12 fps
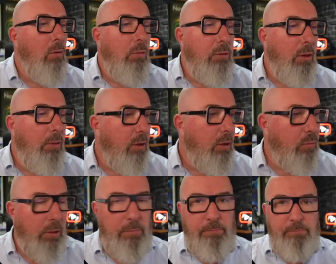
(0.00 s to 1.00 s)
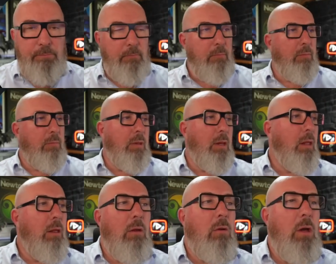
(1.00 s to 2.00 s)
on to the third one.
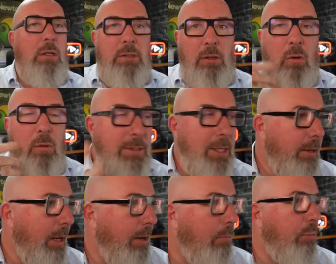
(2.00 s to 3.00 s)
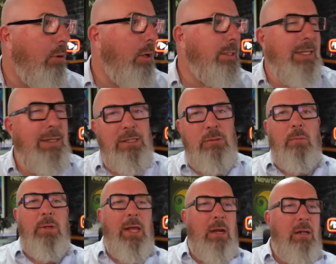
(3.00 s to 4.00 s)
Like I said, always going down in price. This one
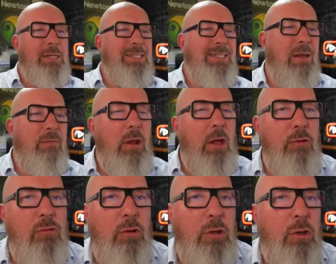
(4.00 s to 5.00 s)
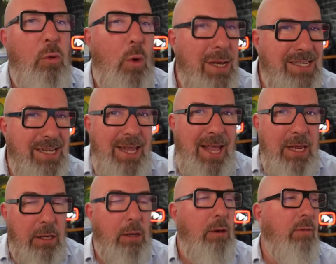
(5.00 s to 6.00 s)
went down at
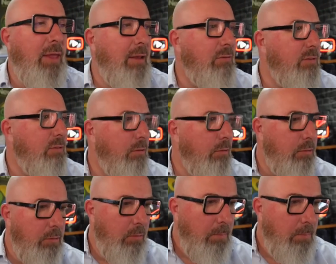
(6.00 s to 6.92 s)
728,000.